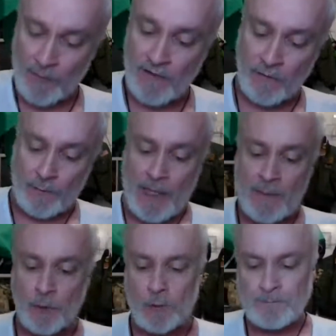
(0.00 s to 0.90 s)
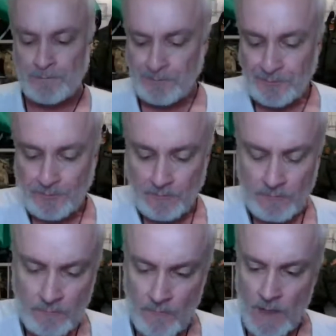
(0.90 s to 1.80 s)
from different people
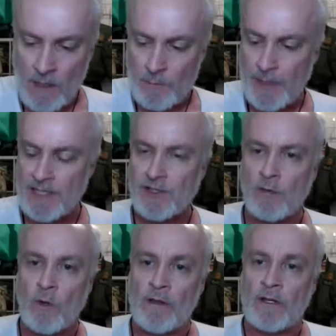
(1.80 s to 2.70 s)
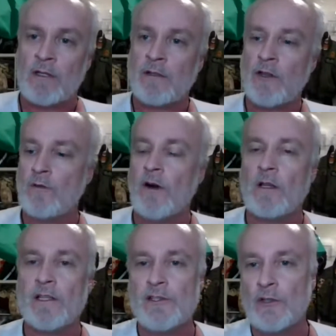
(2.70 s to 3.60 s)
based on whether you
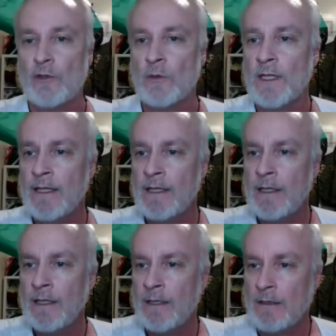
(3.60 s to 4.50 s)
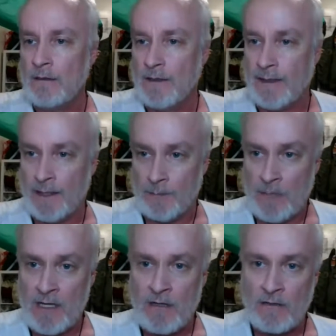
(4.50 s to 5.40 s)
fall into,
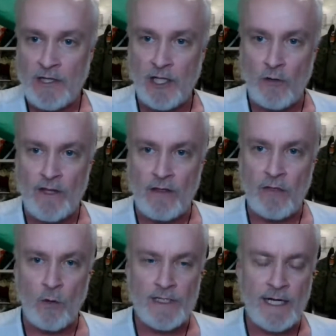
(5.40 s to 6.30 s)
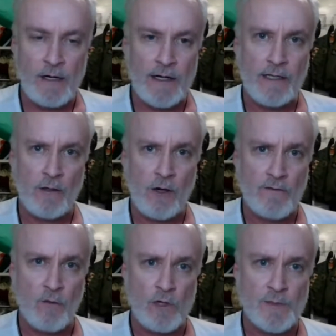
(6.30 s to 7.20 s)
the authoritarian
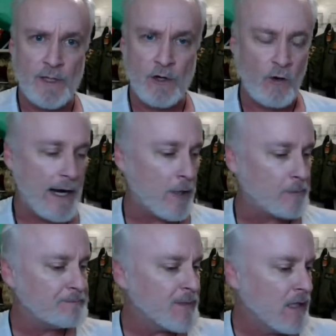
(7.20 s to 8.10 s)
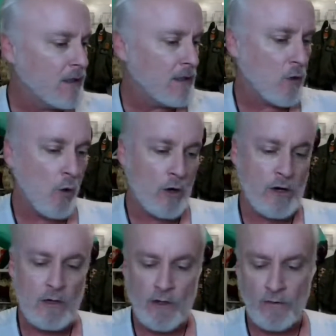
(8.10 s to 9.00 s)
law enforcement crowd
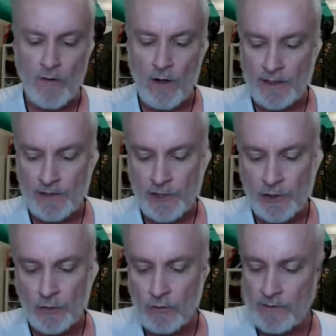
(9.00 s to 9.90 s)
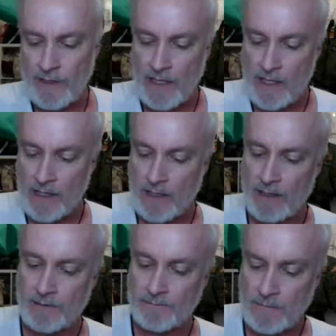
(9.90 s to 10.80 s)
or you fall into
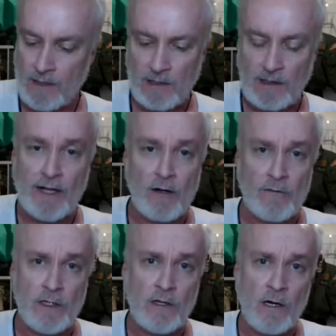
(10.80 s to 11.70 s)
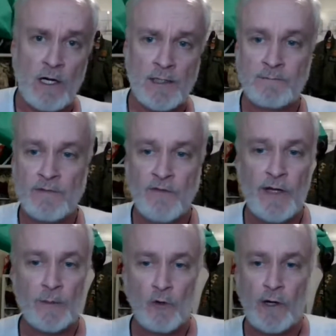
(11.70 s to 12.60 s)
the letter of the law
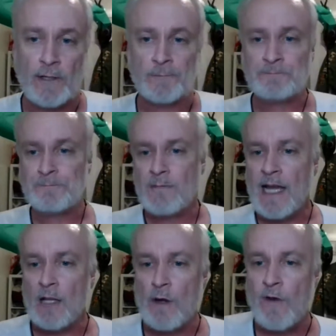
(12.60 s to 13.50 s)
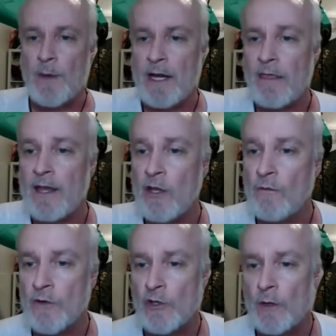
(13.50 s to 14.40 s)
freedom crowd. Hello, everybody.
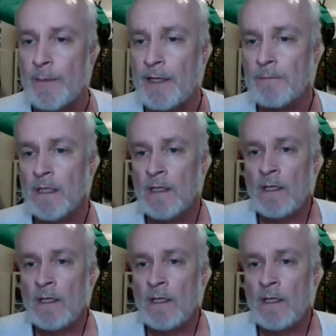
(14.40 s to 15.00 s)
Thank you for joining me.